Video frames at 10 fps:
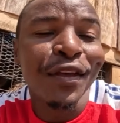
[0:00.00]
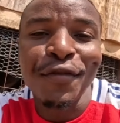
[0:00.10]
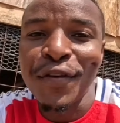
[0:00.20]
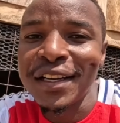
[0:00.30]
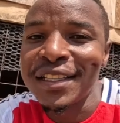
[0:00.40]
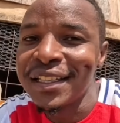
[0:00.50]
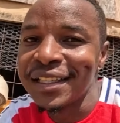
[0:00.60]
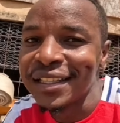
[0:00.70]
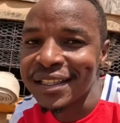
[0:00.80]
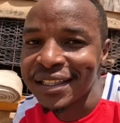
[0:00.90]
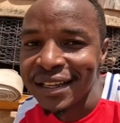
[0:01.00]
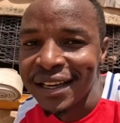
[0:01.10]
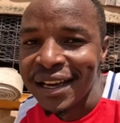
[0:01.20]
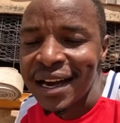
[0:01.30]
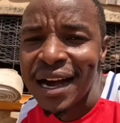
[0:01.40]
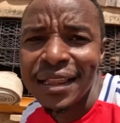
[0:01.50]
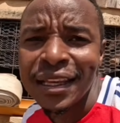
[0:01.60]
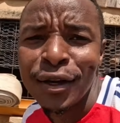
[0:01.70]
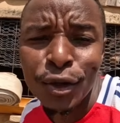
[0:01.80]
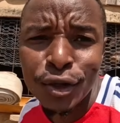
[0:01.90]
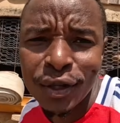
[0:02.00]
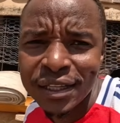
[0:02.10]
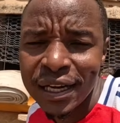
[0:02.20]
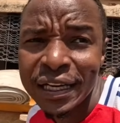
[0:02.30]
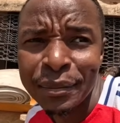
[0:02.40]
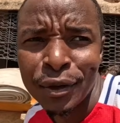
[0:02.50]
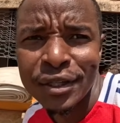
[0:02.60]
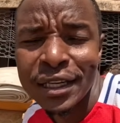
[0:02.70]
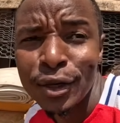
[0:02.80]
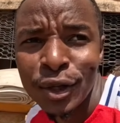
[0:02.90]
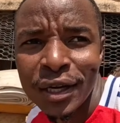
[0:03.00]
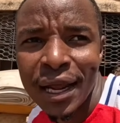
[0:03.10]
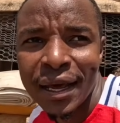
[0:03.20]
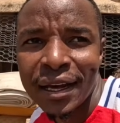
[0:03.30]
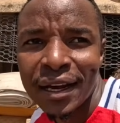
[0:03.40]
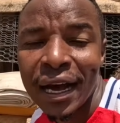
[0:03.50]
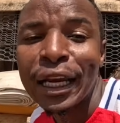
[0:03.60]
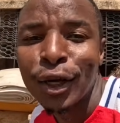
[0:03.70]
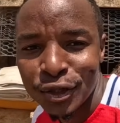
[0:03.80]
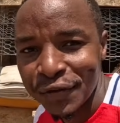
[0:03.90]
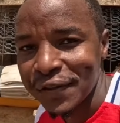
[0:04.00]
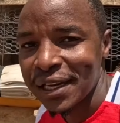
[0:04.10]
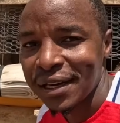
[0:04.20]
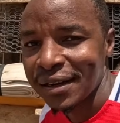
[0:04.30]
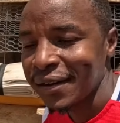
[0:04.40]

the fact is, I think also these animals, they don't like a lot of sun,